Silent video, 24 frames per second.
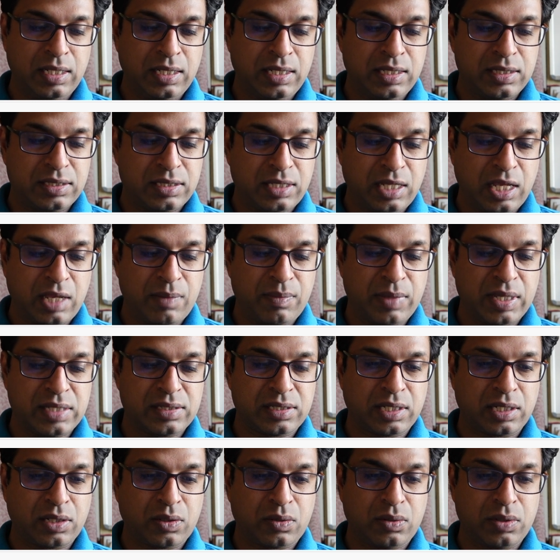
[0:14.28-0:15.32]

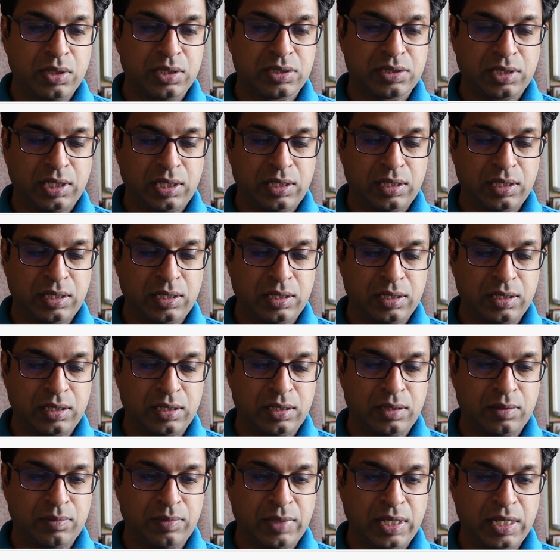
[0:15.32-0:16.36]
CMS and
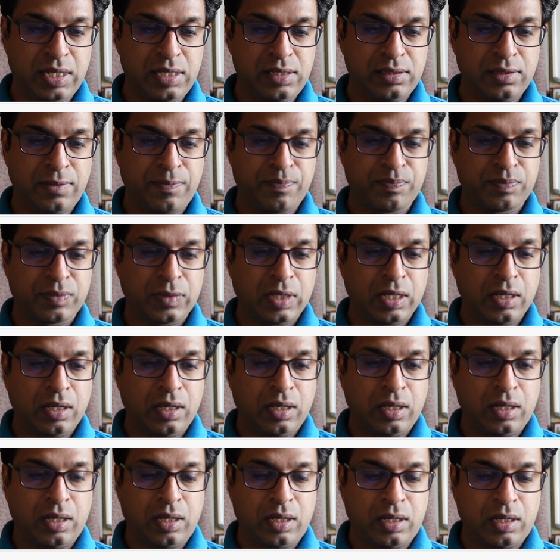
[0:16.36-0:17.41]
colistin base,
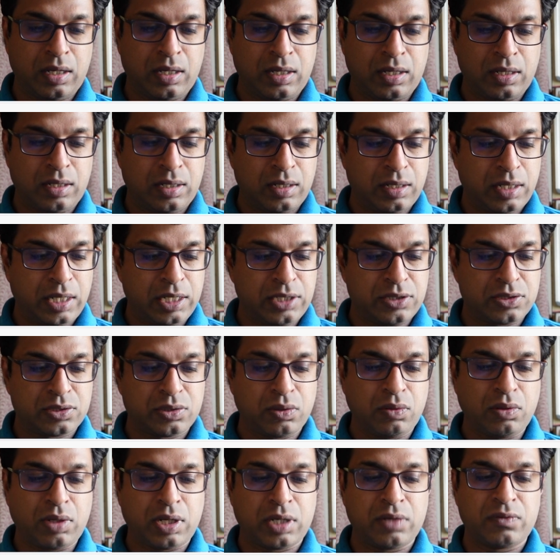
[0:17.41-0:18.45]
it's
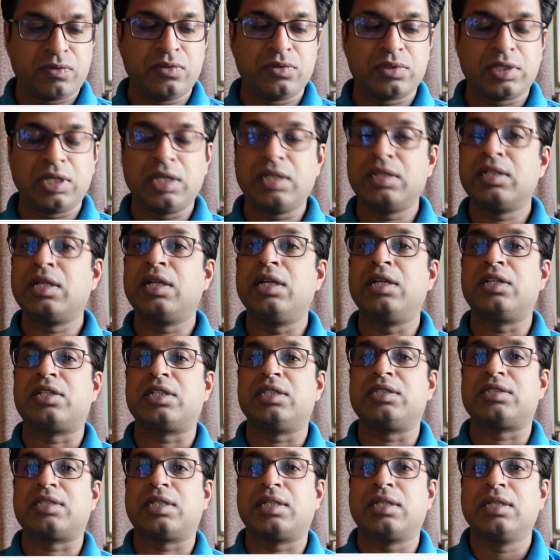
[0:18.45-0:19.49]
so confusing in the
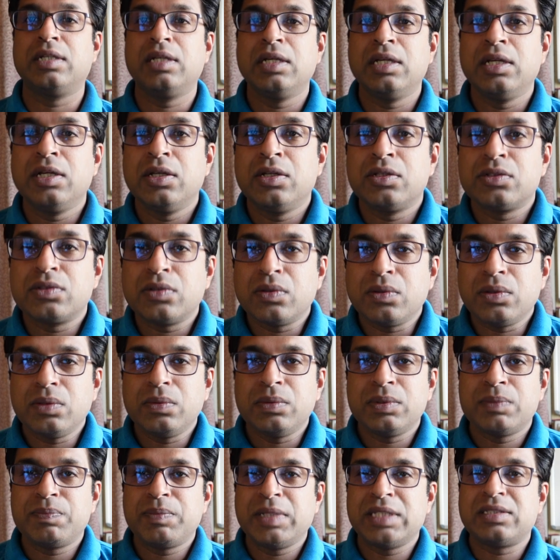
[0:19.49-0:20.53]
literature. So
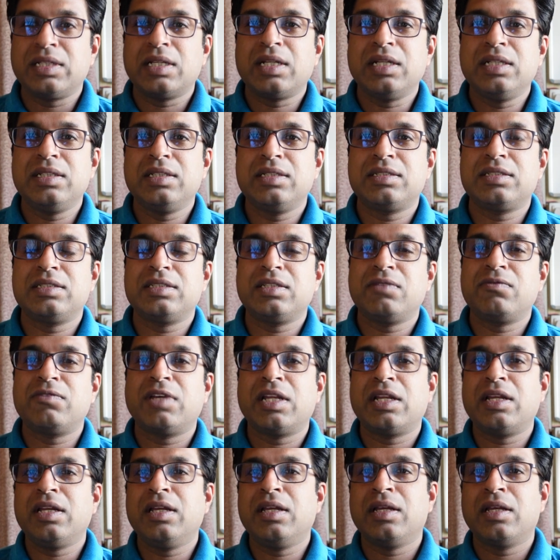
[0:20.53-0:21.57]
basically this is a
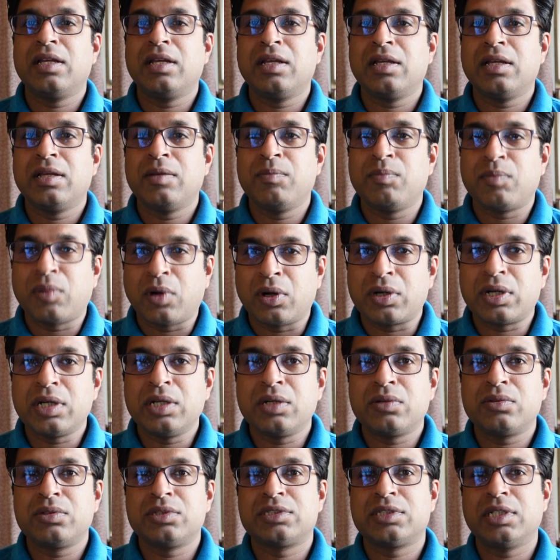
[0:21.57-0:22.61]
very
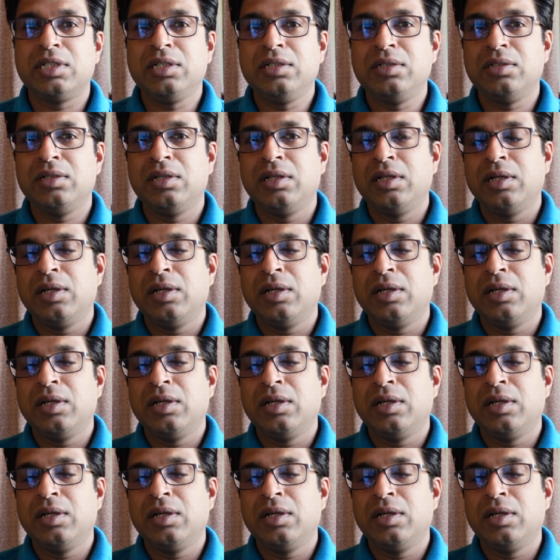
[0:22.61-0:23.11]
important question.